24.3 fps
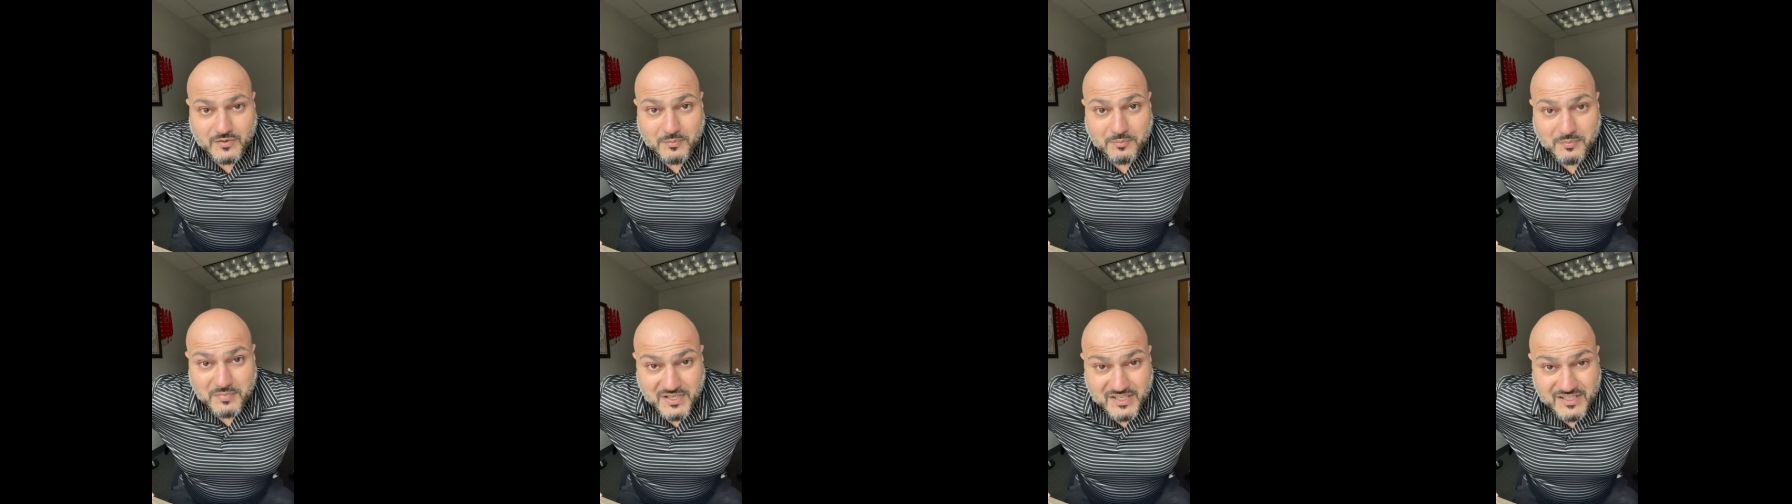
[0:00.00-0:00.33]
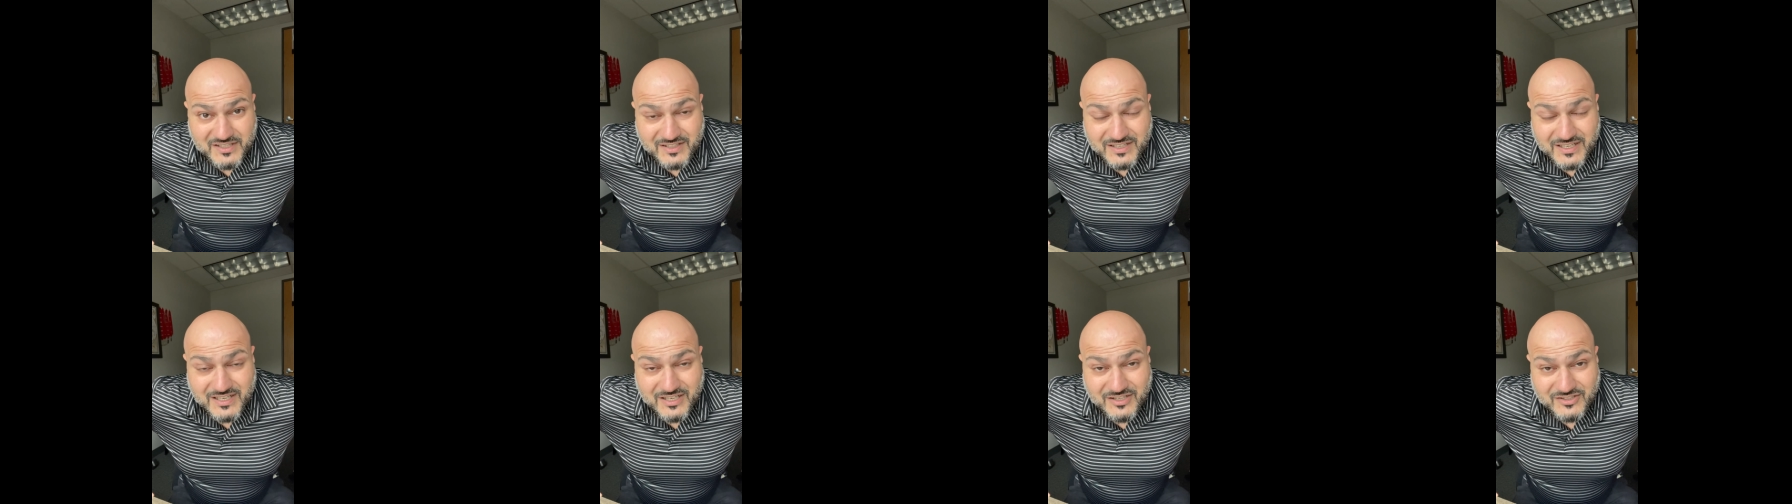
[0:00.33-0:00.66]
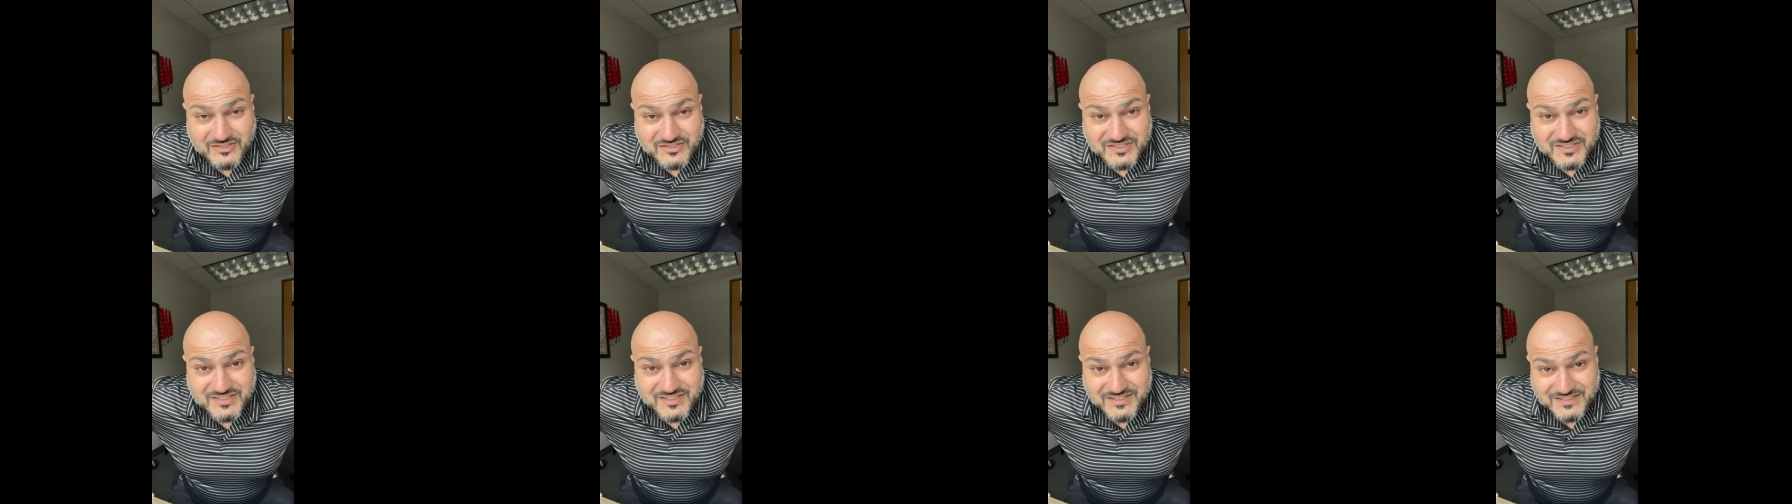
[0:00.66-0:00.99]
bigger
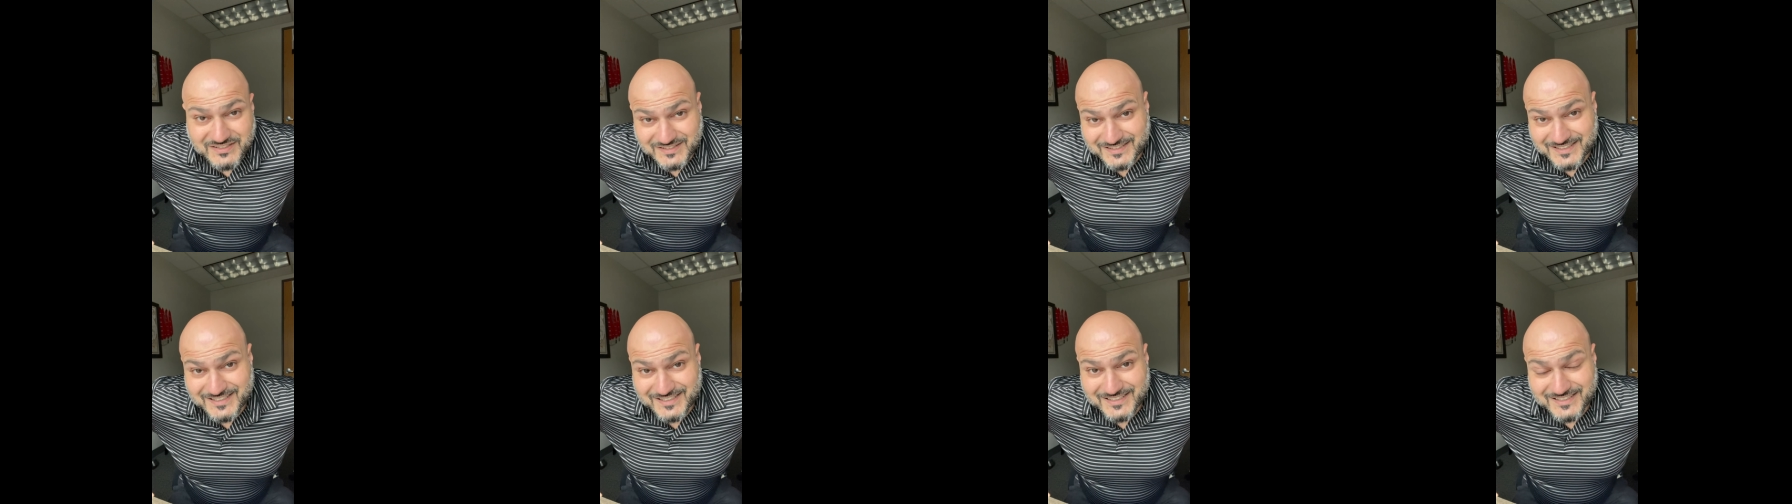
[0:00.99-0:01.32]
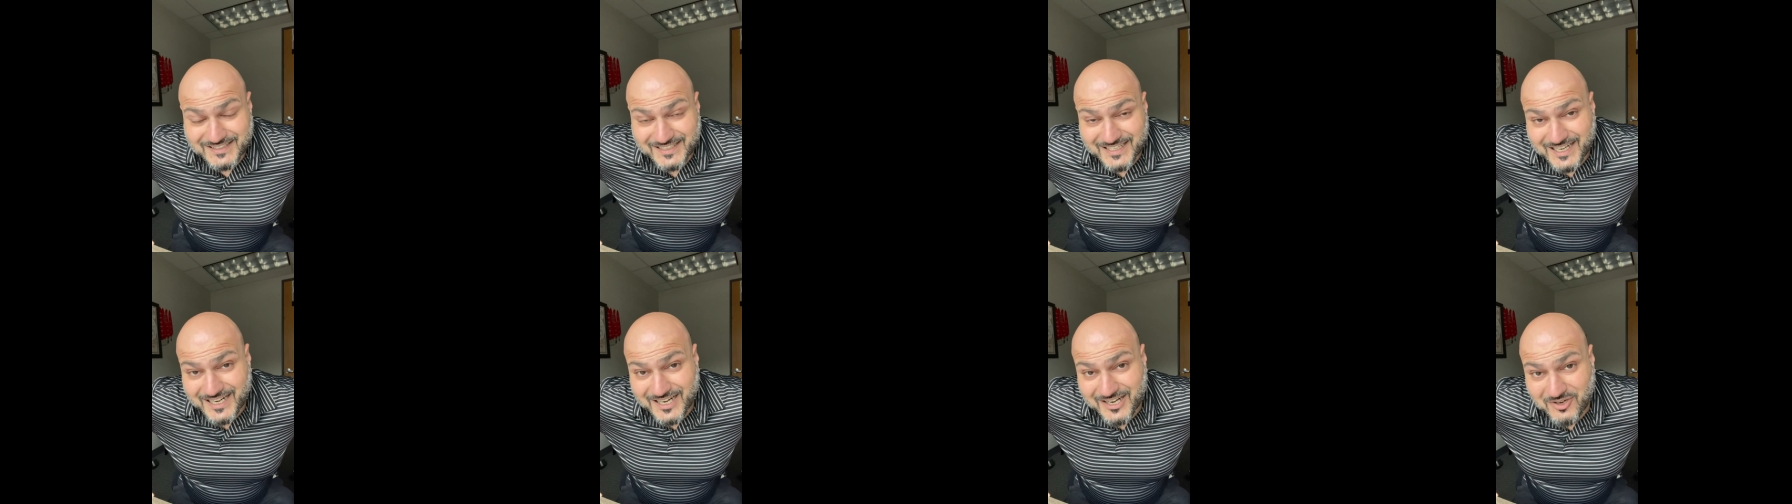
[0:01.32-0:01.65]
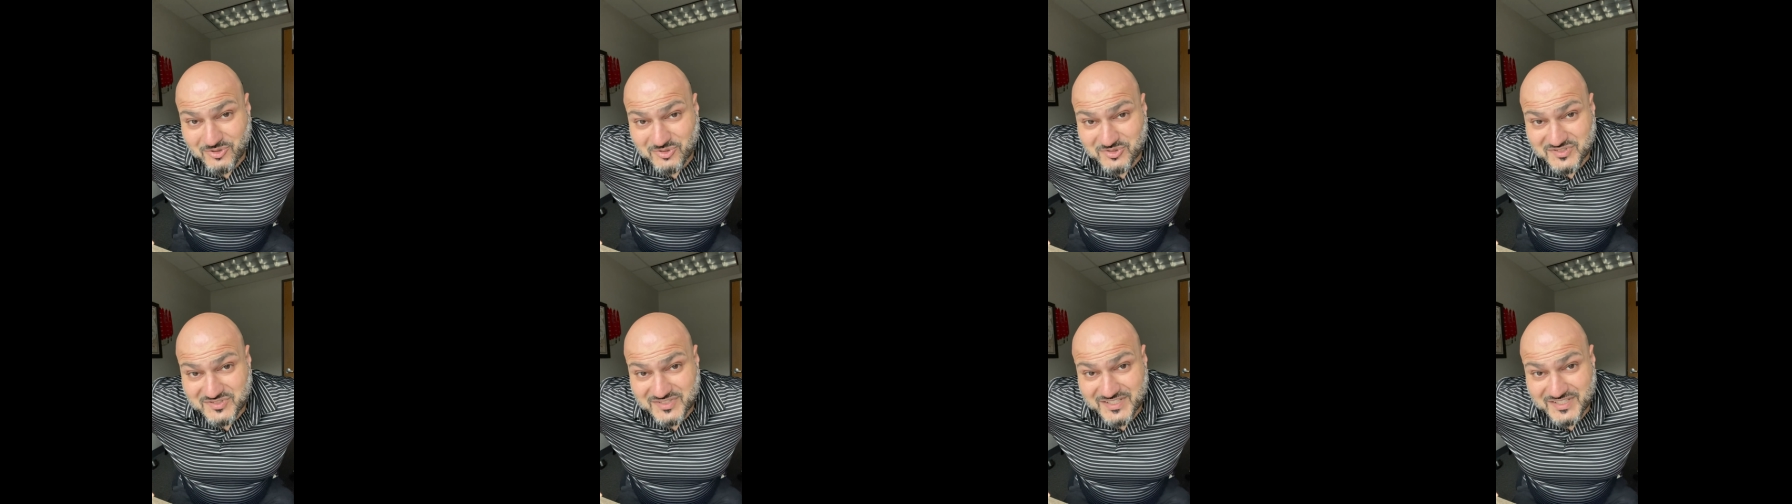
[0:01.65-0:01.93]
house because the house